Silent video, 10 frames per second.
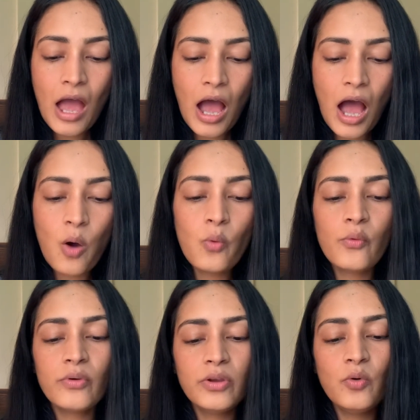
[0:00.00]
how
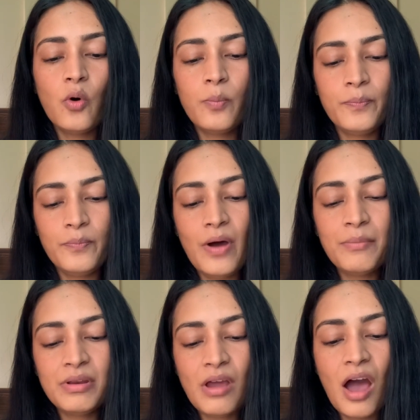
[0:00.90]
you
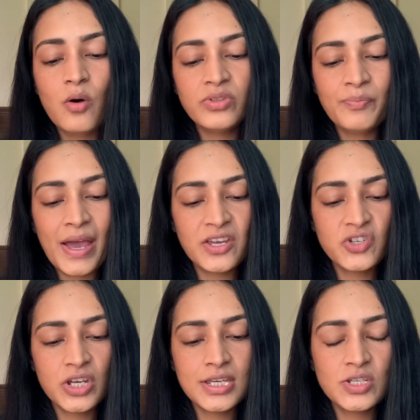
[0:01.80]
how the
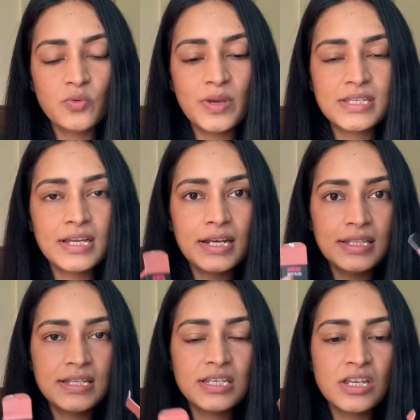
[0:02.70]
packaging is. So basically
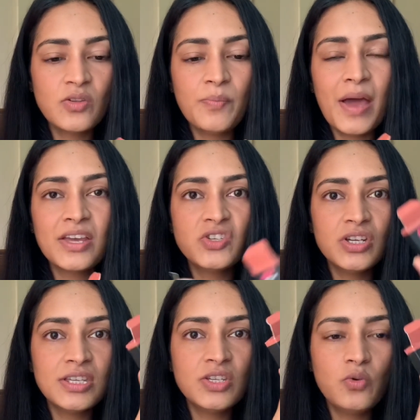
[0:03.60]
this is how the
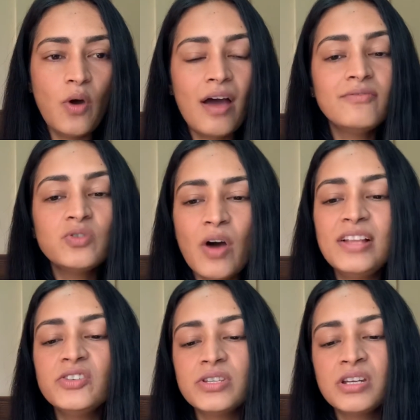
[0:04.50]
packaging is. You have, so
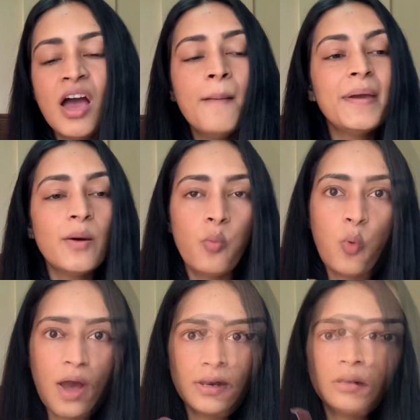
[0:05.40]
I'll just pick up
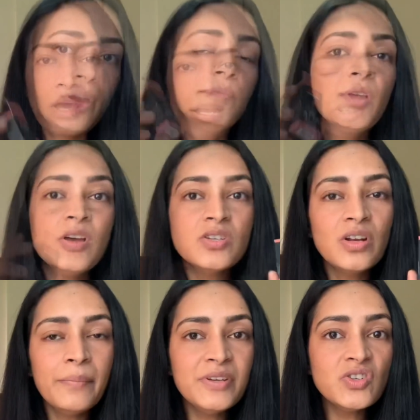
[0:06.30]
one. Okay, so
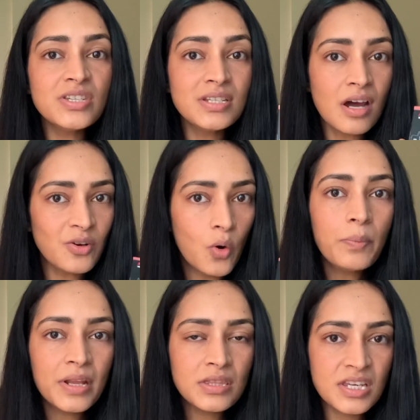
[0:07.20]
let me just start
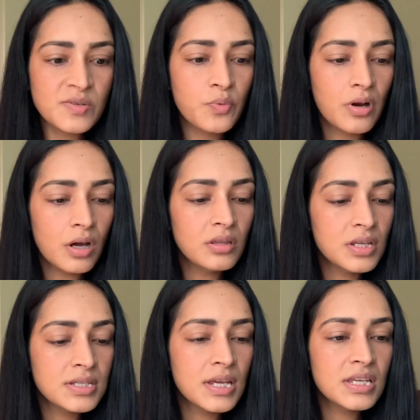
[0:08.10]
opening this product.
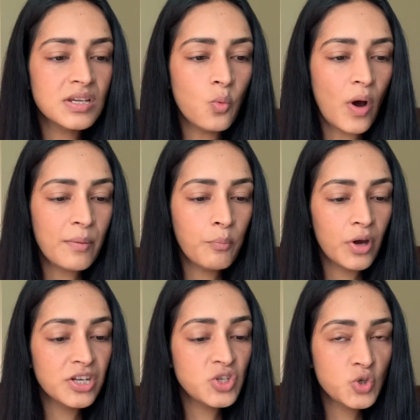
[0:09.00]
This is a
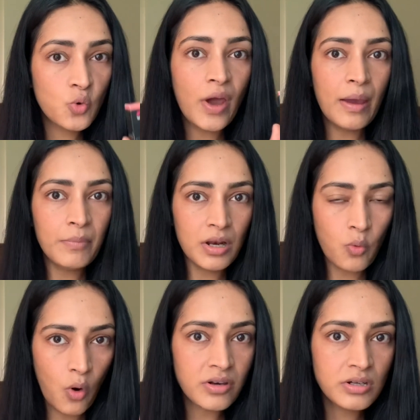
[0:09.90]
1.2
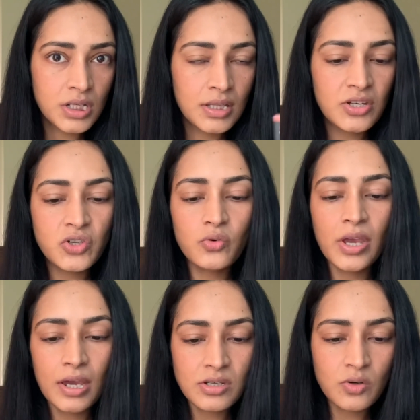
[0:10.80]
ml quantity that you
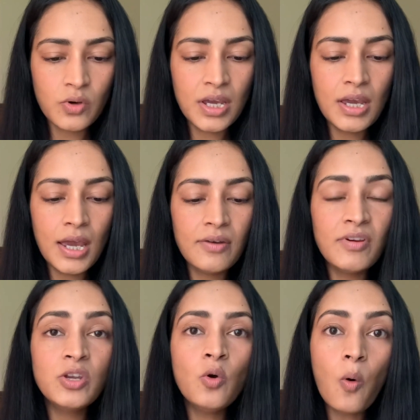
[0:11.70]
get, okay, and
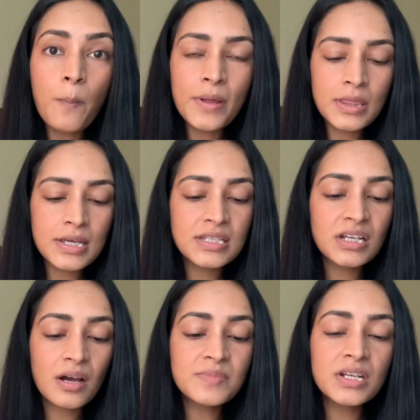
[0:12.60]
when you open this,
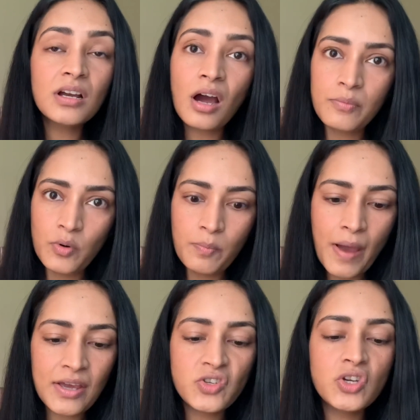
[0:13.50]
it comes in a cardboard
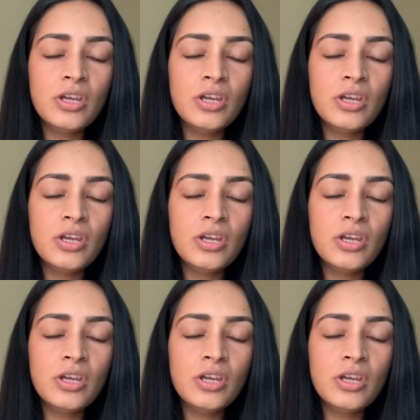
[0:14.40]
packaging.